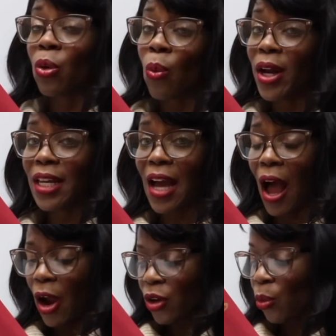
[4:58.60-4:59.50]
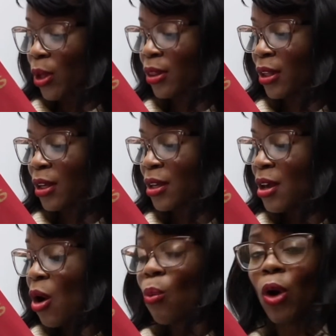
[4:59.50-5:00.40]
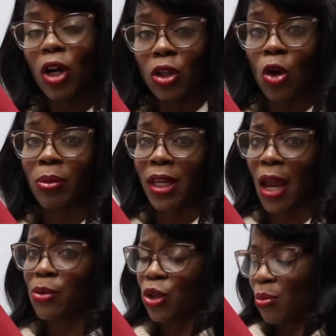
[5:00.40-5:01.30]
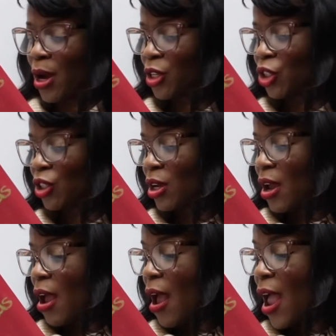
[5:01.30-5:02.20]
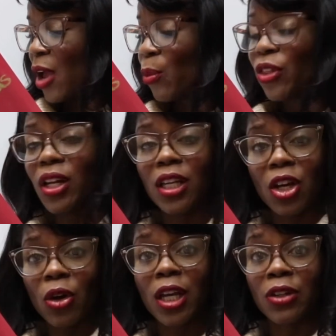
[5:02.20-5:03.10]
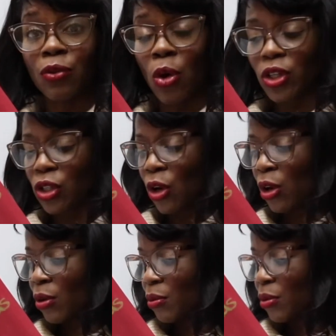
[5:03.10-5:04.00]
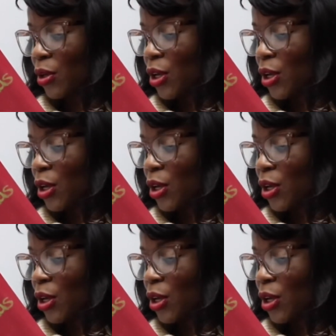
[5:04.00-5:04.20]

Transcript: the one he hired when the workload became too much, and within a year he divorced her.